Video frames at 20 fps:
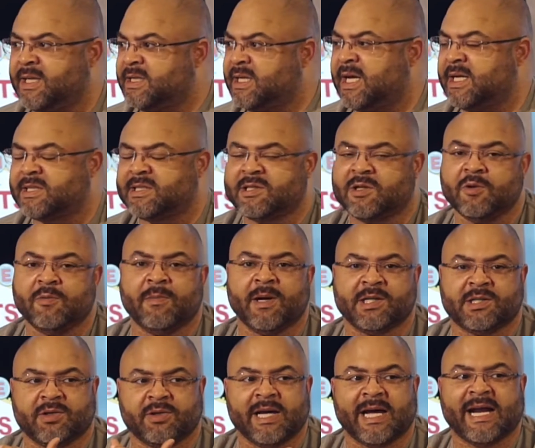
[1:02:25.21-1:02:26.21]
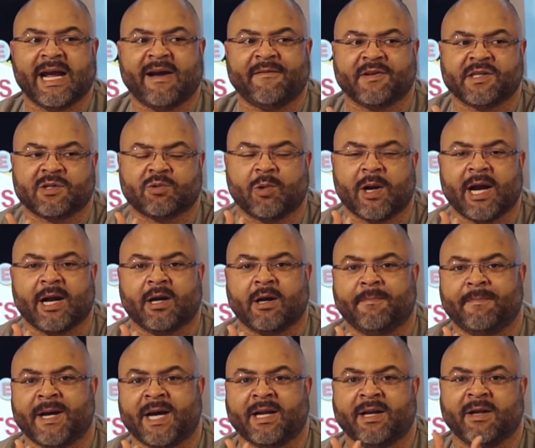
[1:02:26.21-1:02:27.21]
It's, it's too much. You got to have a swagger
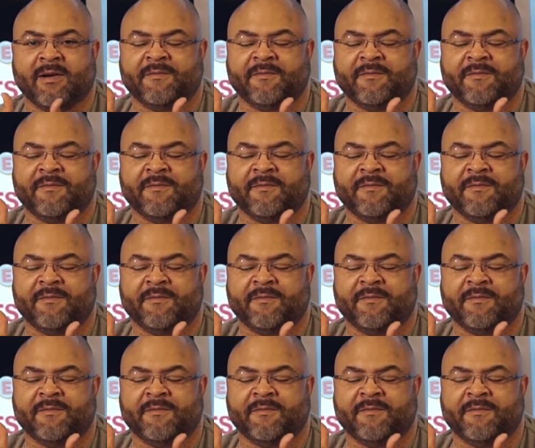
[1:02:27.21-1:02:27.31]
about it.